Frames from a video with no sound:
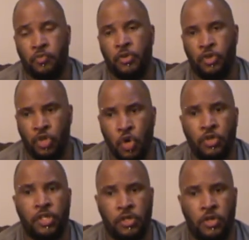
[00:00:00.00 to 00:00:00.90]
just
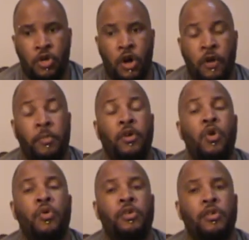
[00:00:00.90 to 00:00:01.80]
reducing your carb, but
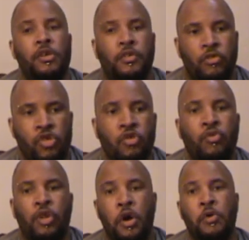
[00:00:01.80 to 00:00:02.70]
going too
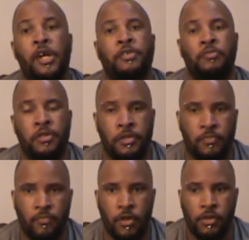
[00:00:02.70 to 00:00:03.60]
low, that's when